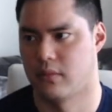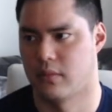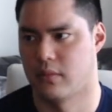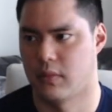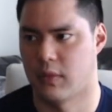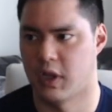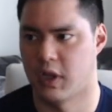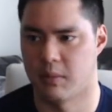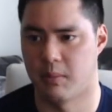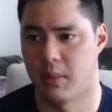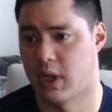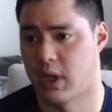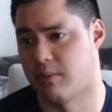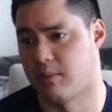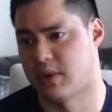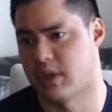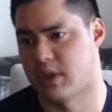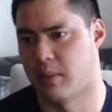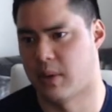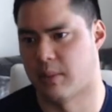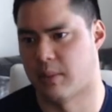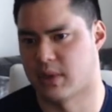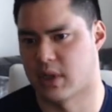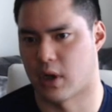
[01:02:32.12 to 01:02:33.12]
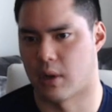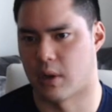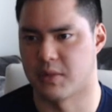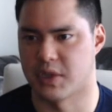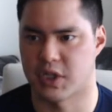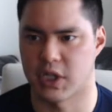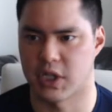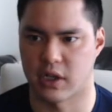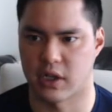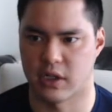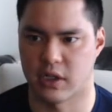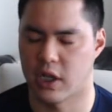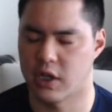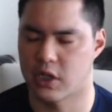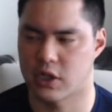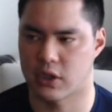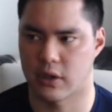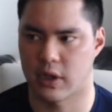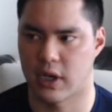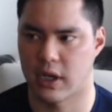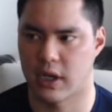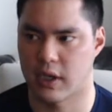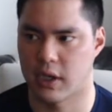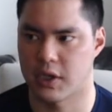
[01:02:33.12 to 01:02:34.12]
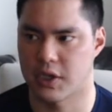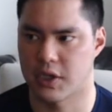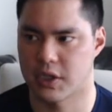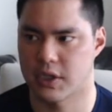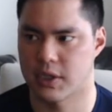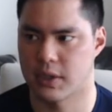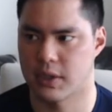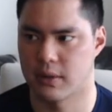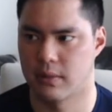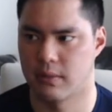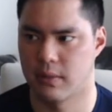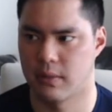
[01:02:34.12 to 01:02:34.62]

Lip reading: it becomes almost second nature, I guess.